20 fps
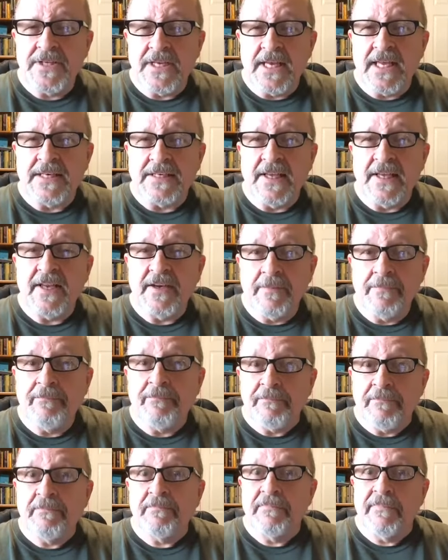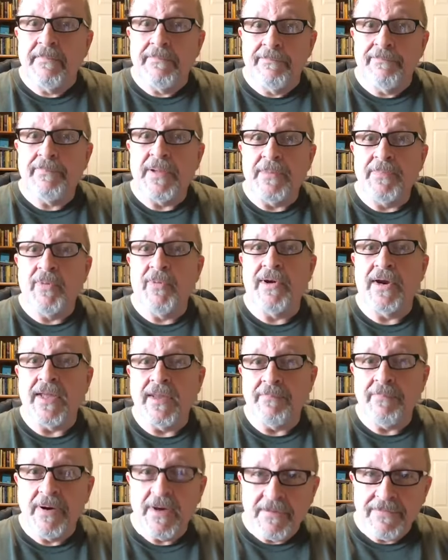it can tend to, people want to
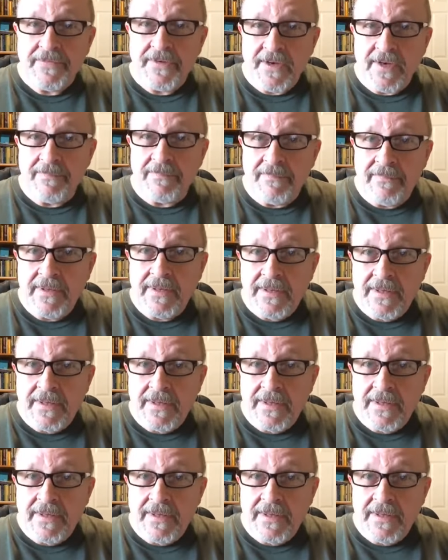get puffed up.